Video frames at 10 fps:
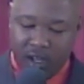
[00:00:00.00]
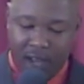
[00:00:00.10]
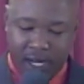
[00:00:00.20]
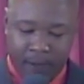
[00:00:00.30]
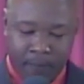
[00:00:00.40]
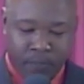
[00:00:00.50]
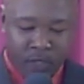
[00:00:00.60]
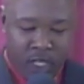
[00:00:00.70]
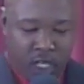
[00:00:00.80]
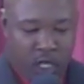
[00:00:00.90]
And
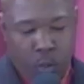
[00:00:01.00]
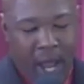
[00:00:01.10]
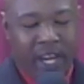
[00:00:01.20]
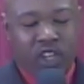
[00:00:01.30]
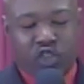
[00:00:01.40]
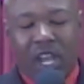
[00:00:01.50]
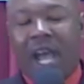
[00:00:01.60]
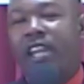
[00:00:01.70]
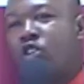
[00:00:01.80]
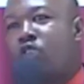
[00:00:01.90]
he went
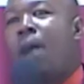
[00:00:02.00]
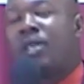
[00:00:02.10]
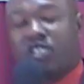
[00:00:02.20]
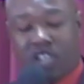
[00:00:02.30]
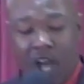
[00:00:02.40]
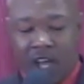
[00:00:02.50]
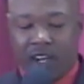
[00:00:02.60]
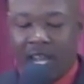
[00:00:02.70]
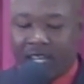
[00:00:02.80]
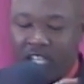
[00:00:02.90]
inside, he grabbed his
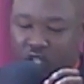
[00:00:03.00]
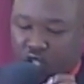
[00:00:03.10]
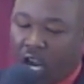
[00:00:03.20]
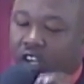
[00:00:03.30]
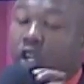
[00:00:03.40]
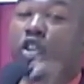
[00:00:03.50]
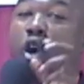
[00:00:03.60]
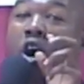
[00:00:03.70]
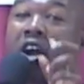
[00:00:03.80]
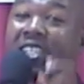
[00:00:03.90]
gun, and he shot the
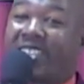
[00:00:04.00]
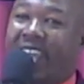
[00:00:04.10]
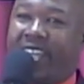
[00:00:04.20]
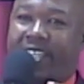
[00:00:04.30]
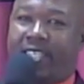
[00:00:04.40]
dog dead.